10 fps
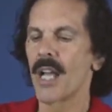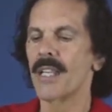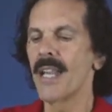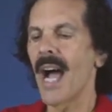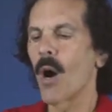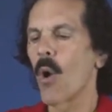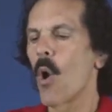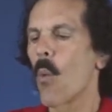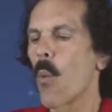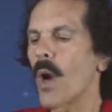Now,
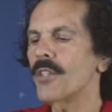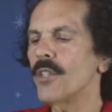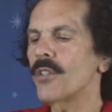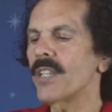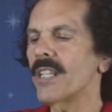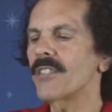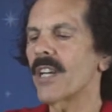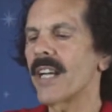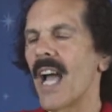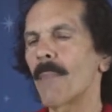what do you think is
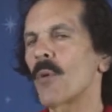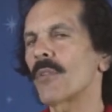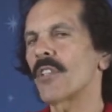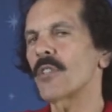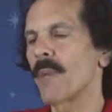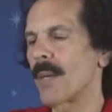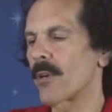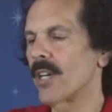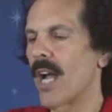going to happen with this paper?